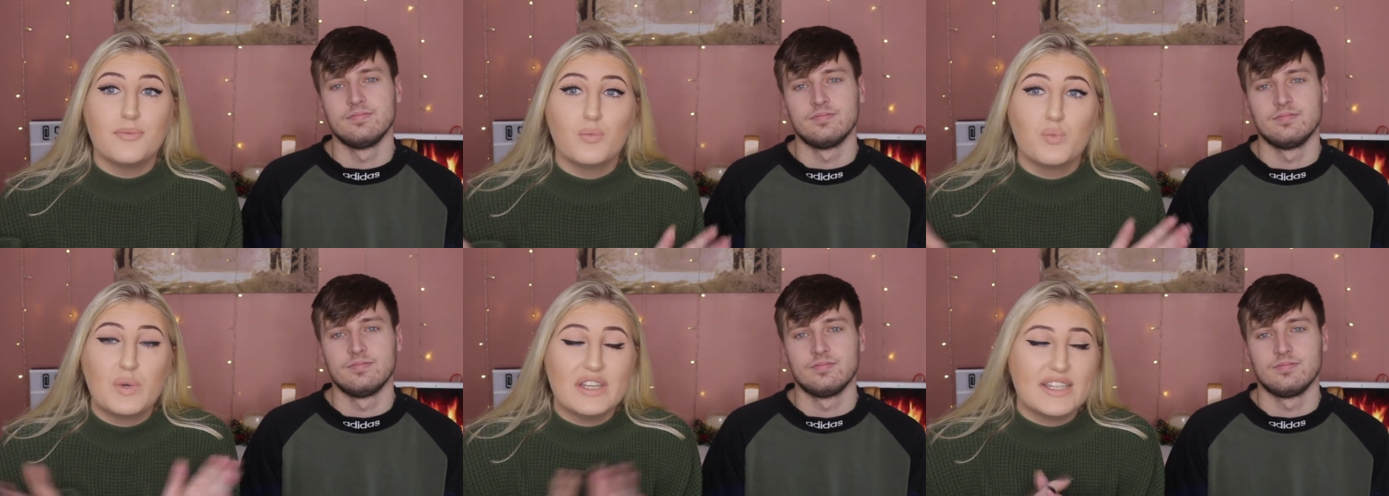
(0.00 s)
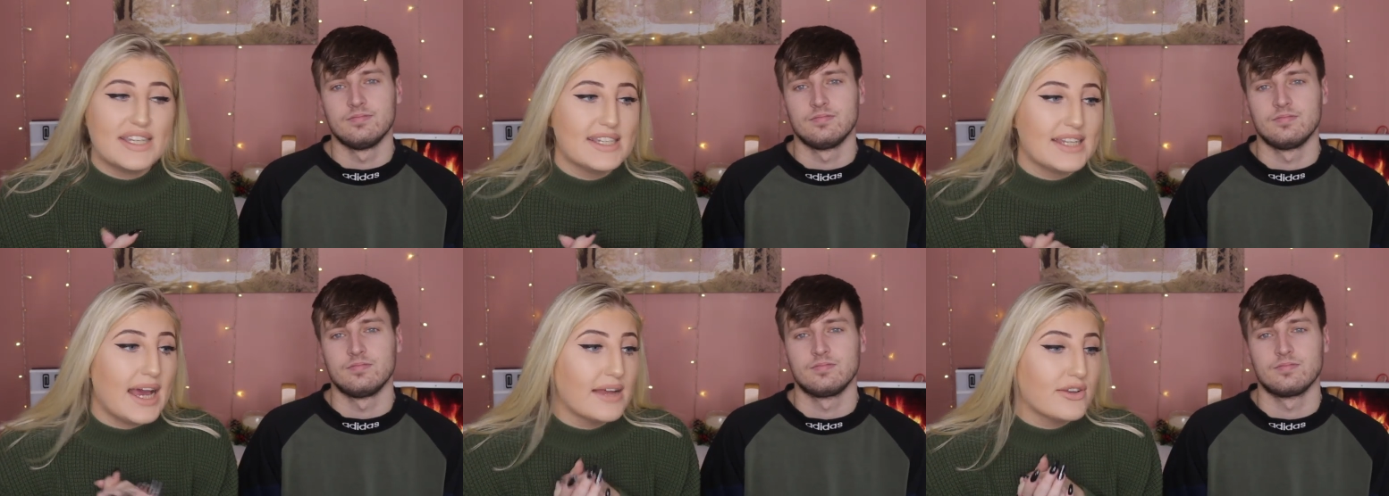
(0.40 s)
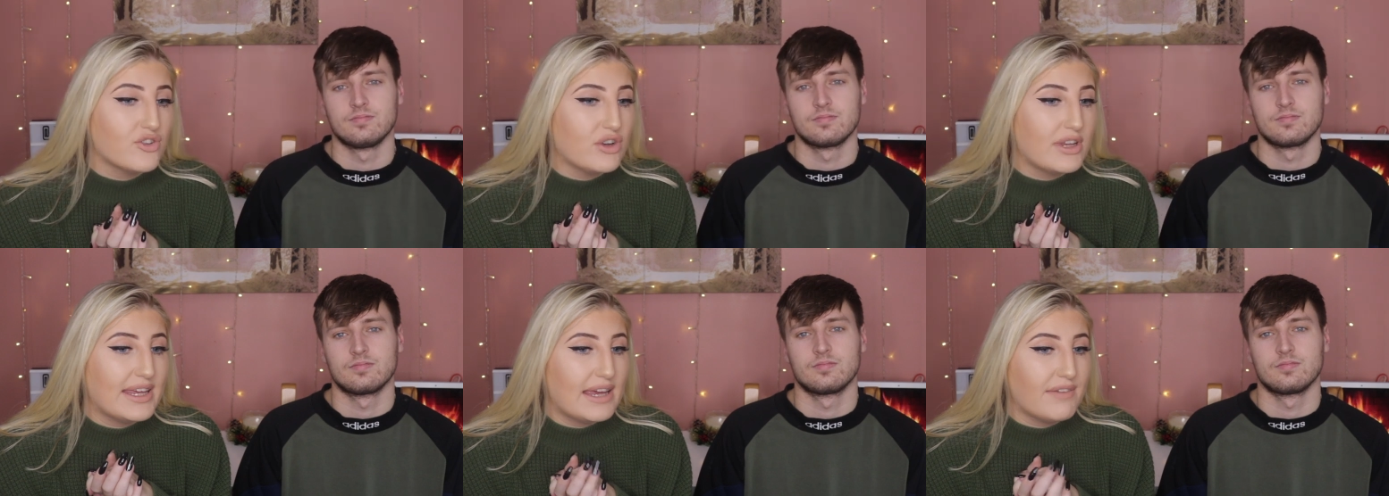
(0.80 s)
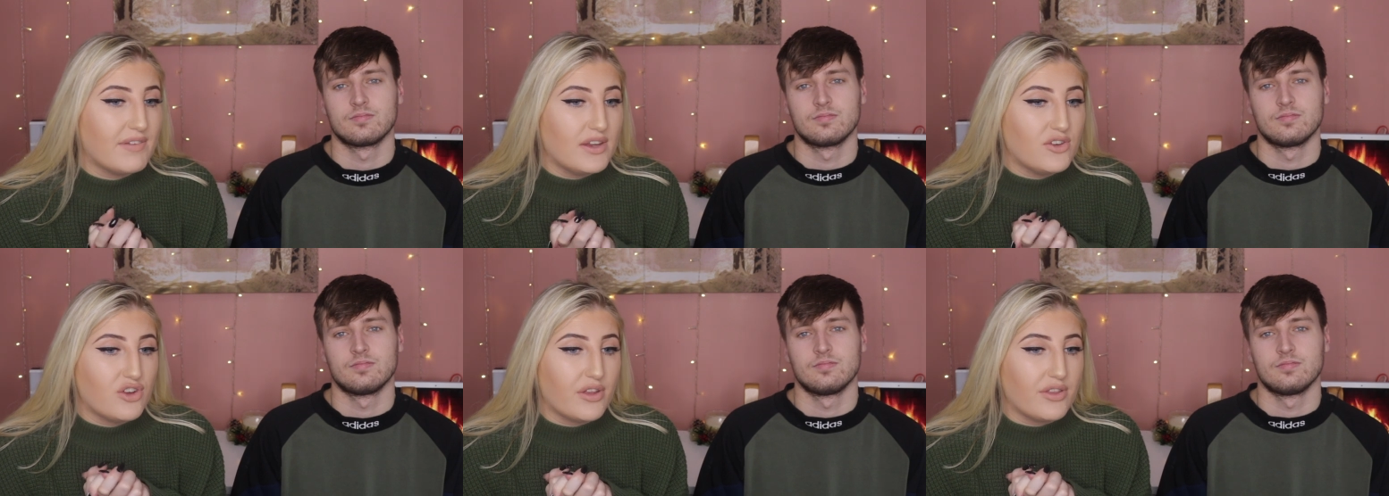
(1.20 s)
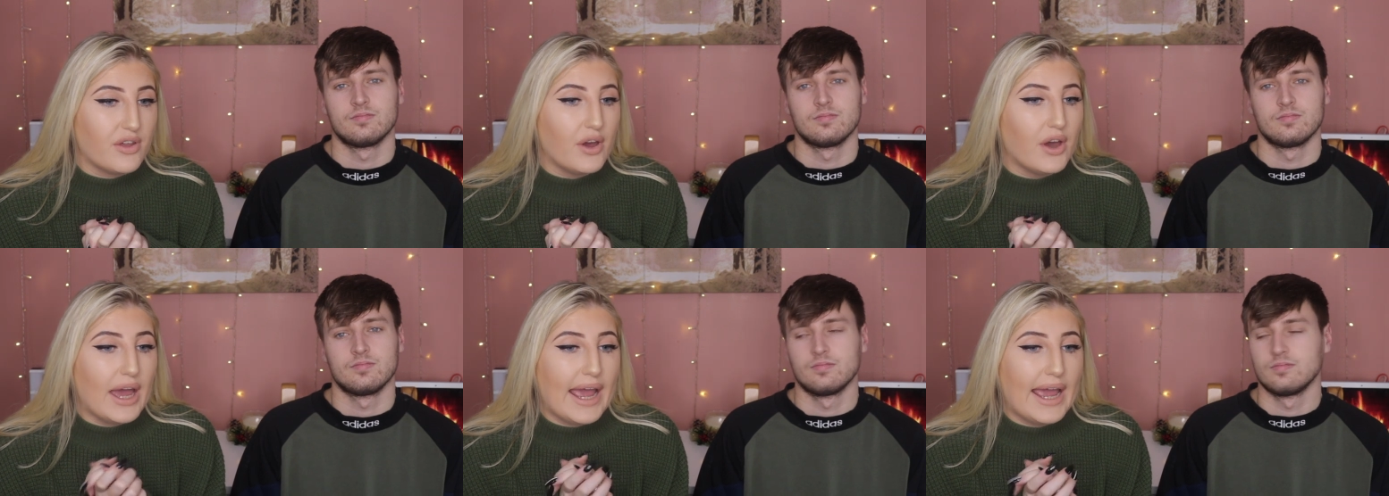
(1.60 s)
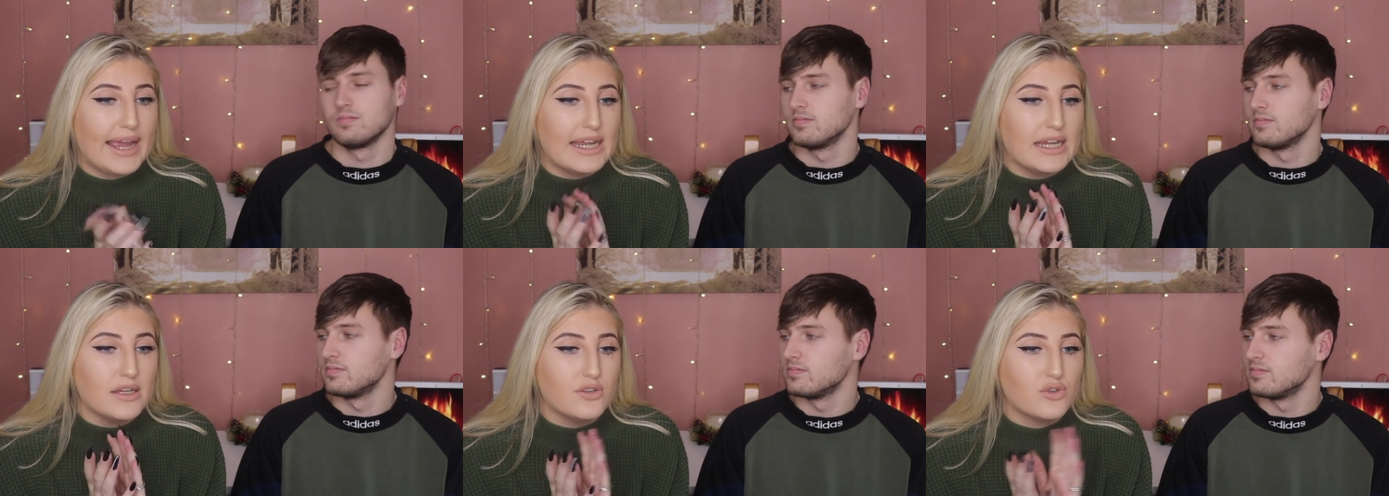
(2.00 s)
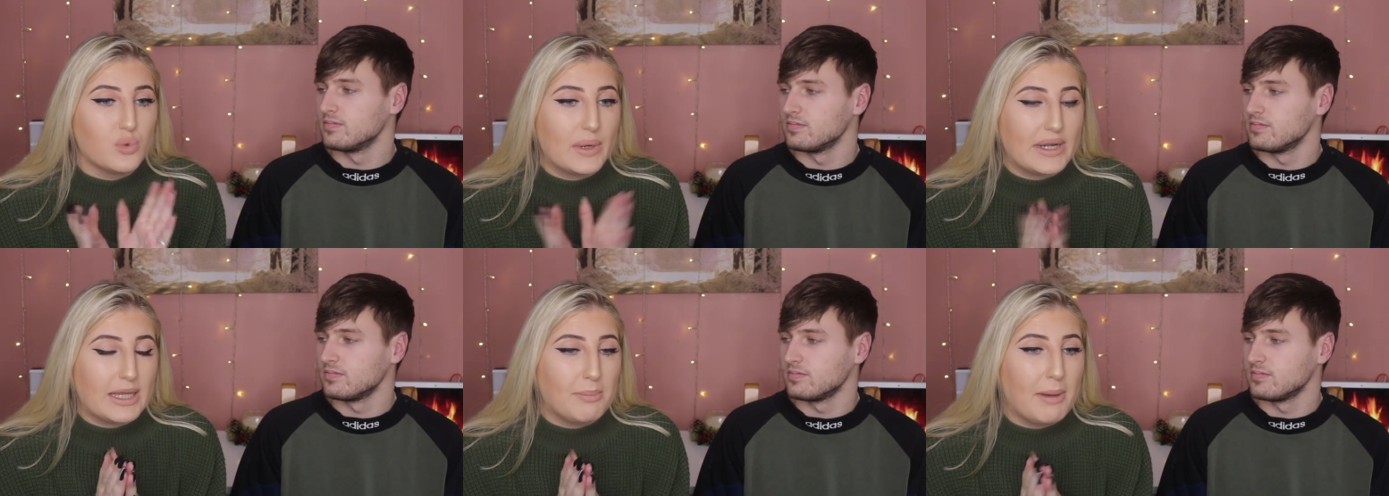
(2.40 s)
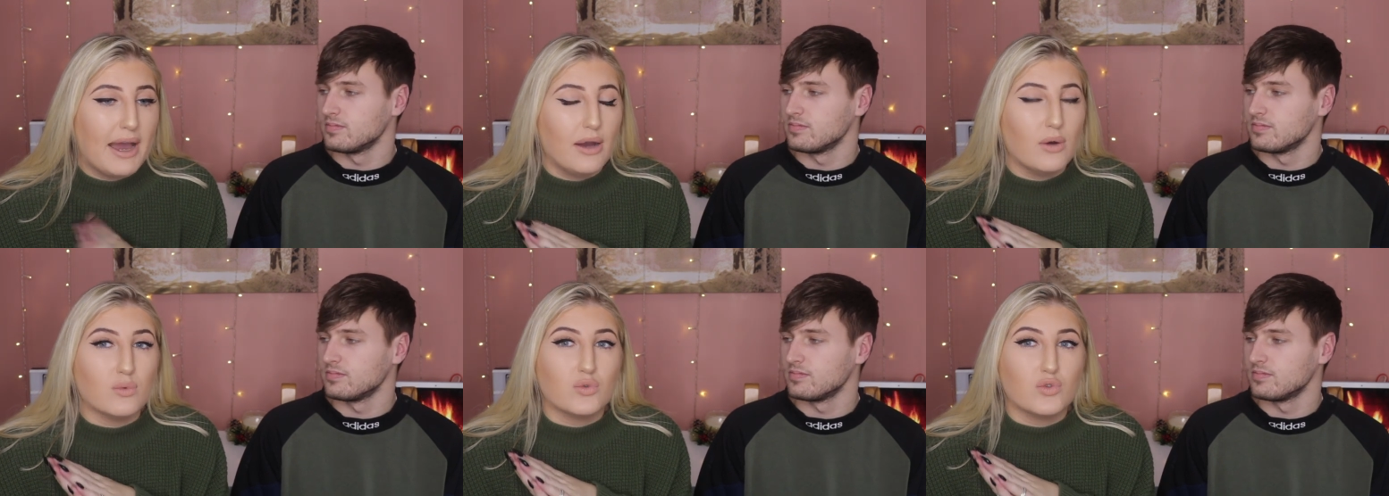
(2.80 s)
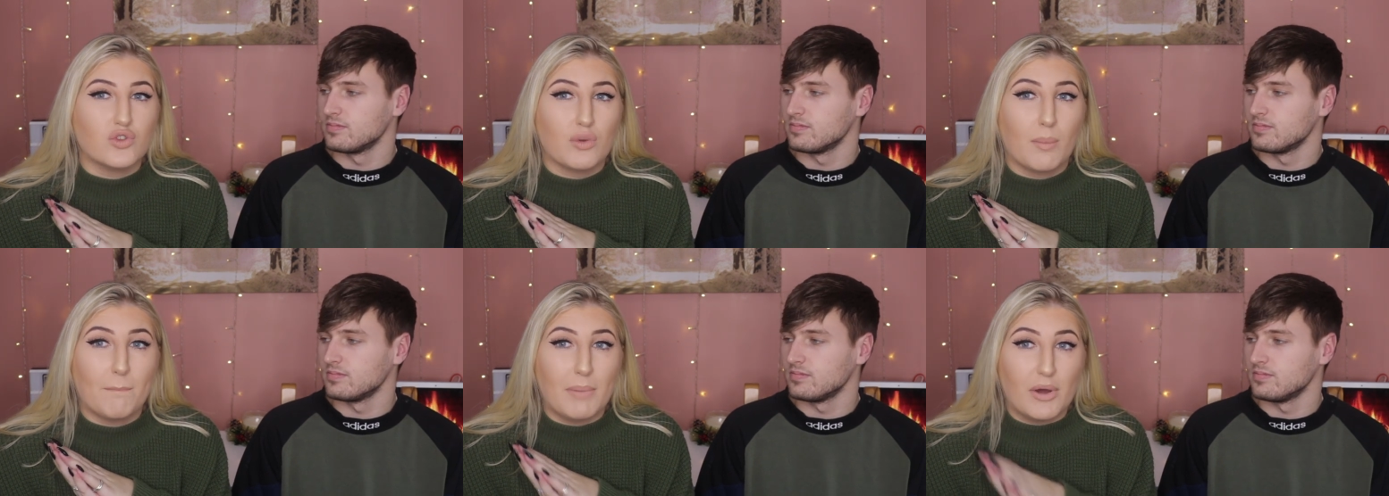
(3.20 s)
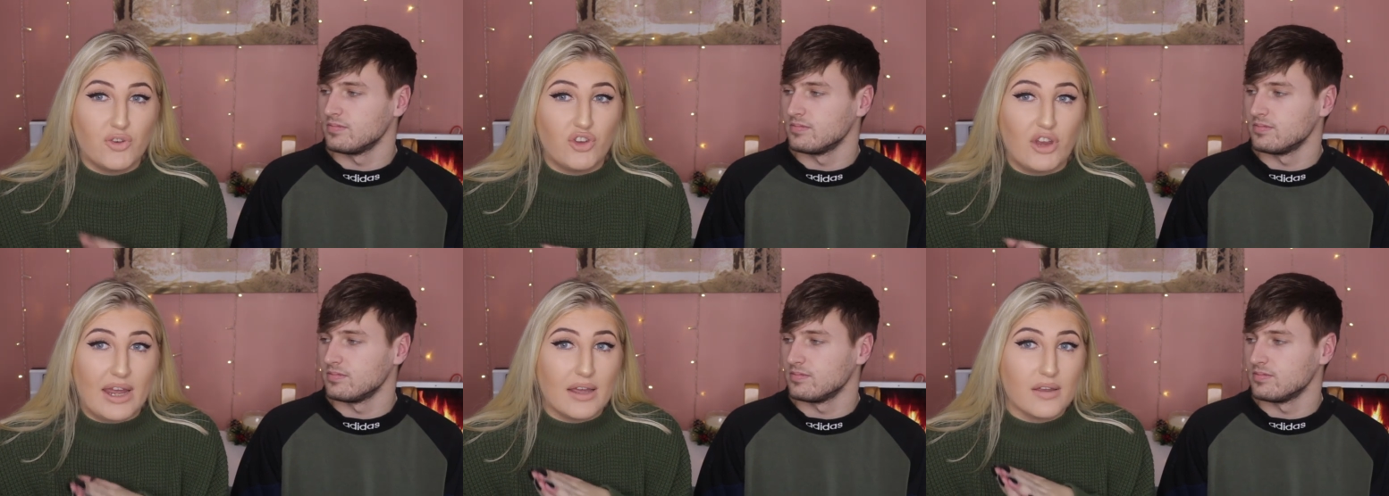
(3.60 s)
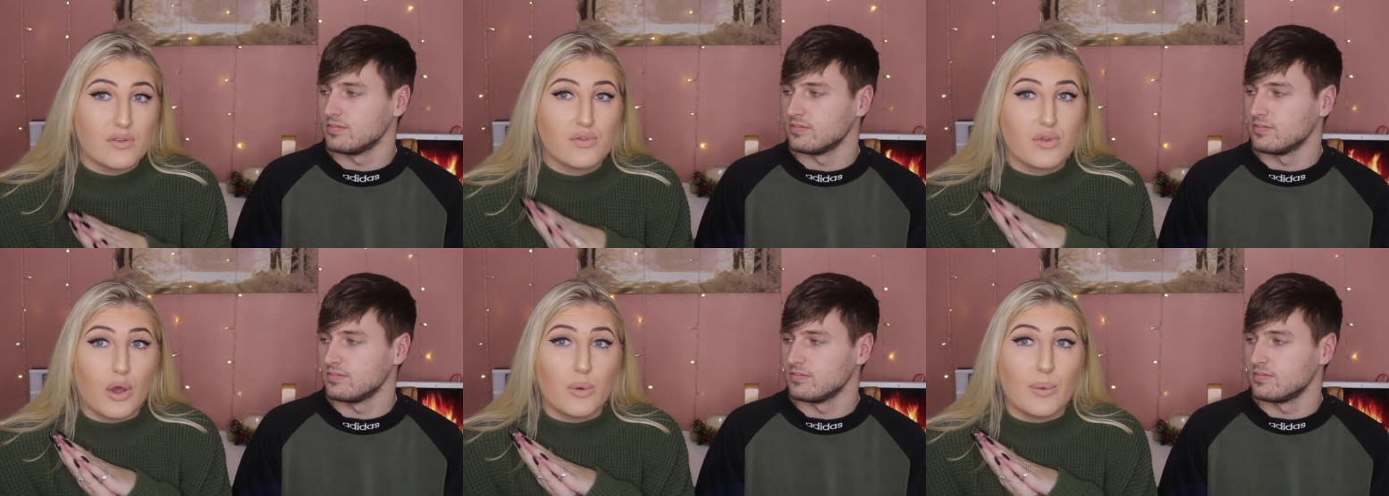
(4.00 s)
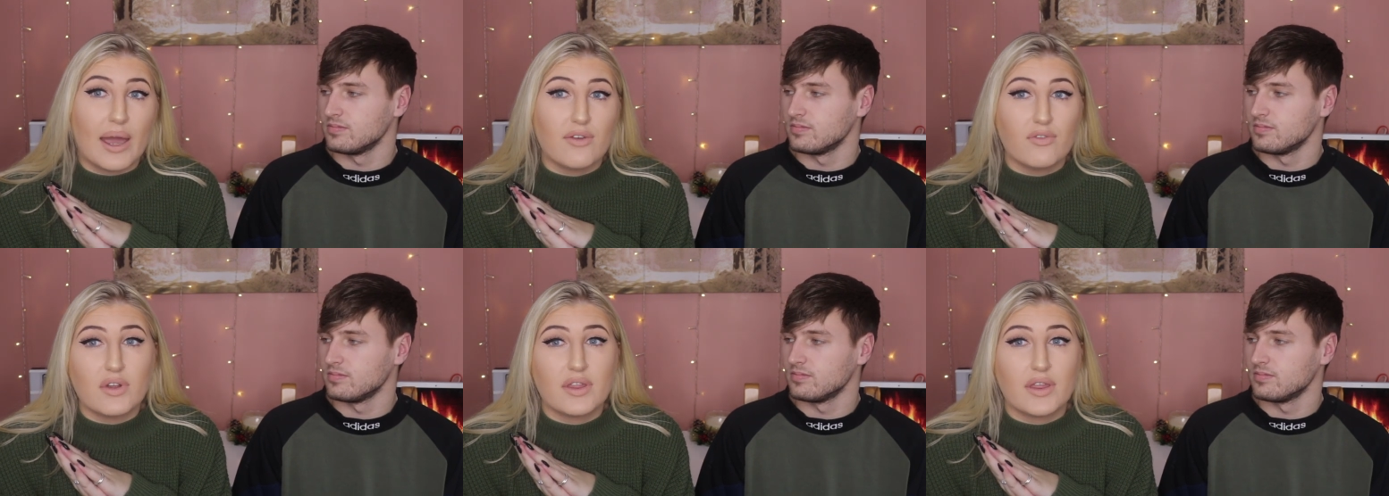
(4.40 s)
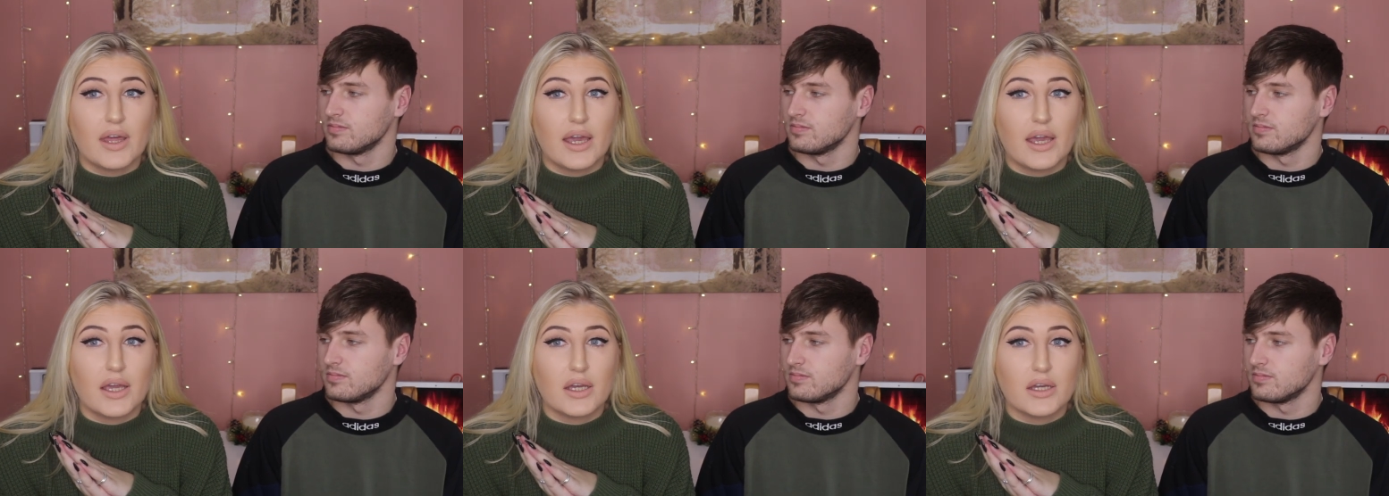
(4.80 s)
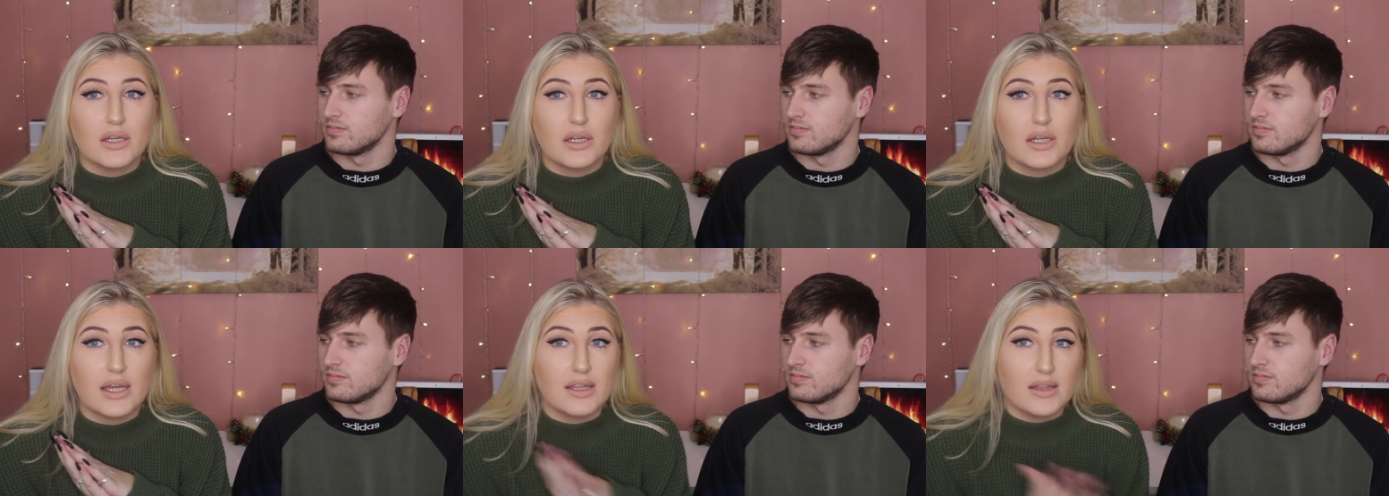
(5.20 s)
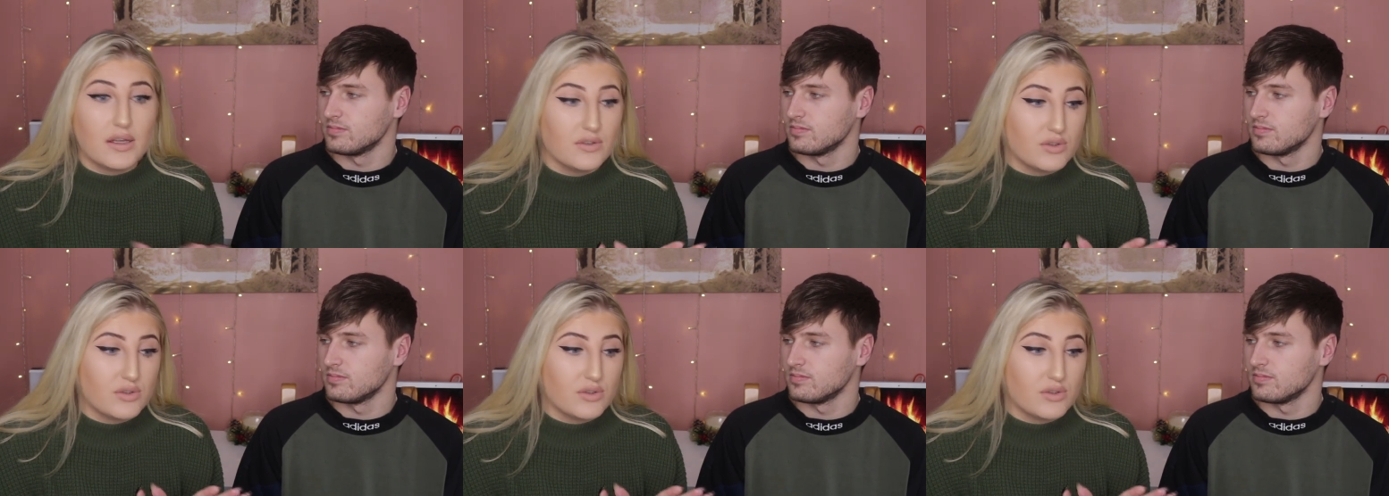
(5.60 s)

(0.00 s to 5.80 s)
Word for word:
Speaker 1: We did actually give each other a £20 budget, so everything in that